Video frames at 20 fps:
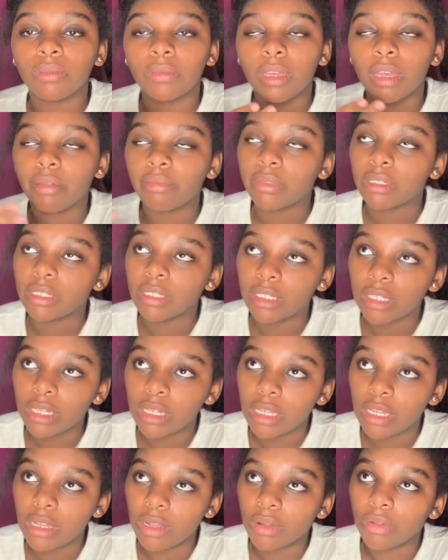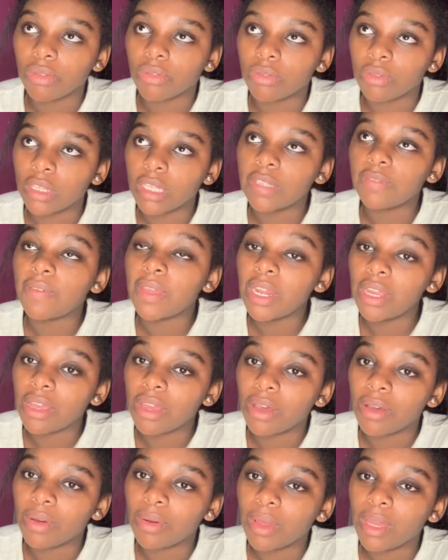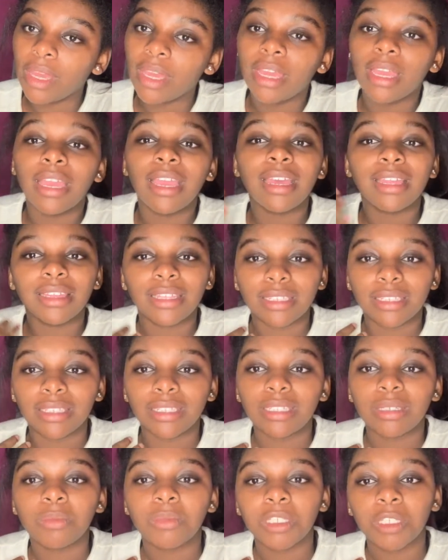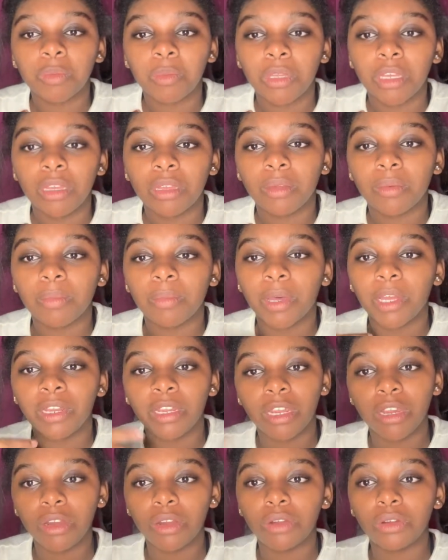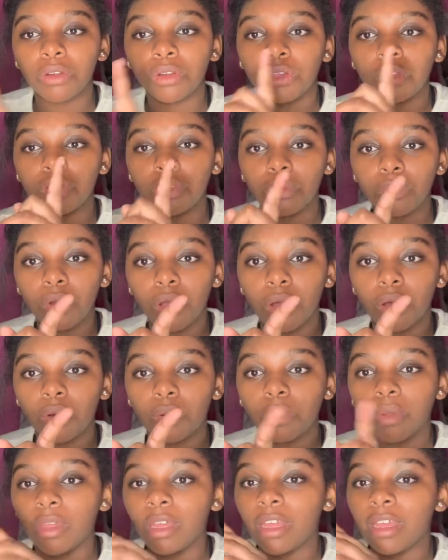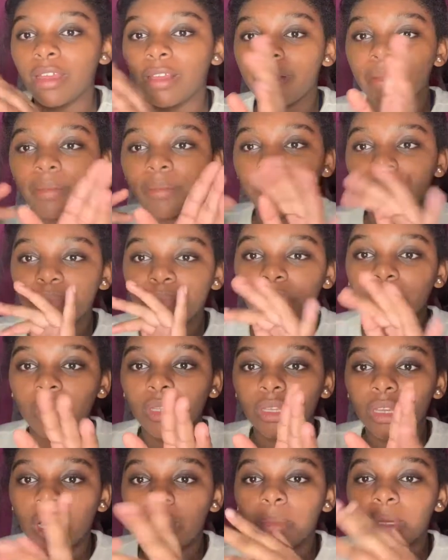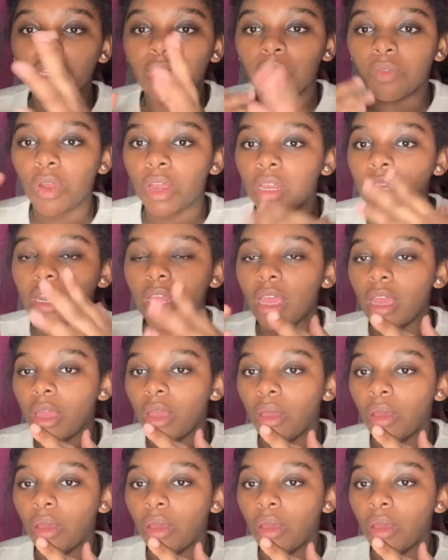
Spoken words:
have to sit here through this video and listen to me speak. But here you go, coming in right now.